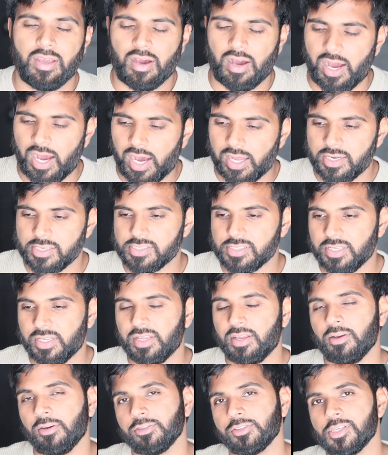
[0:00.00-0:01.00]

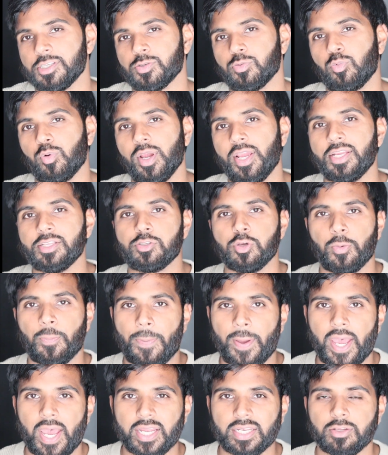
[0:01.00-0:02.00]
Honestly, it was just way too
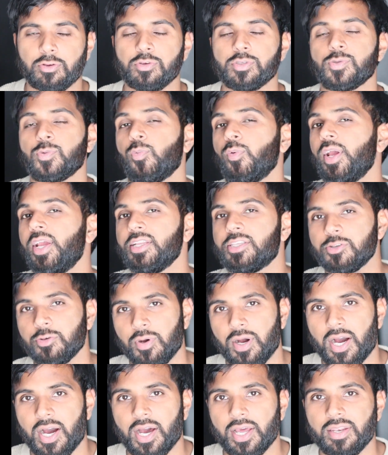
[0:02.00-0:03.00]
packed. It was way
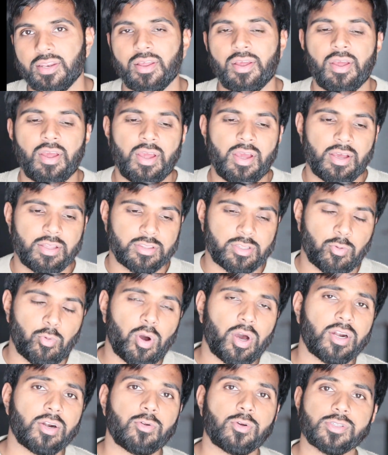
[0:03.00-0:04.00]
too hot. The
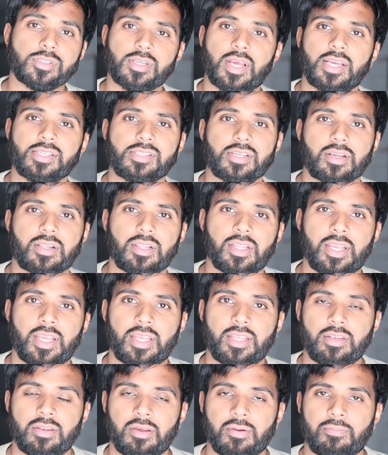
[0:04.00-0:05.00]
water was nice and
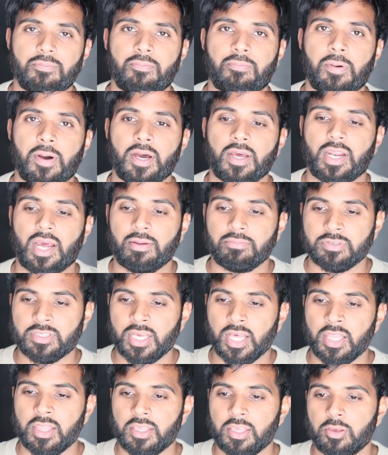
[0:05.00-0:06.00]
clean, but I'm
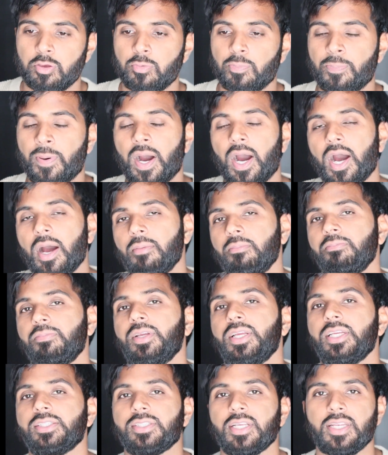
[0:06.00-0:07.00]
telling you, Palm
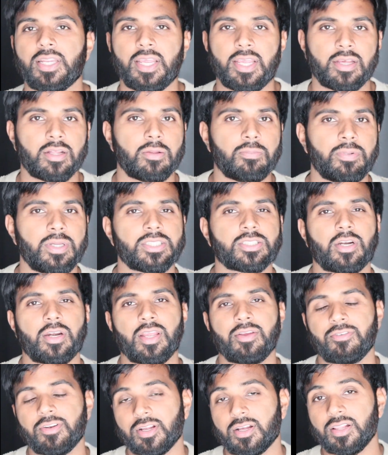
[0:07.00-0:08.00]
Beach and Eagle Beach are
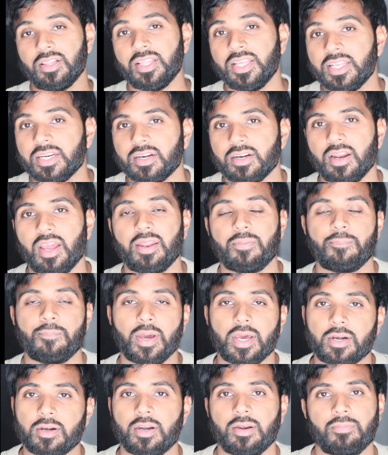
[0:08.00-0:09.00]
even cleaner and
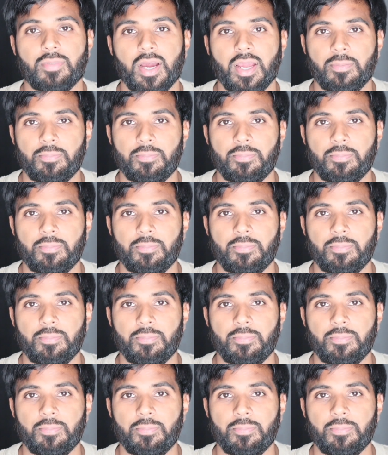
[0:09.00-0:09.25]
better in my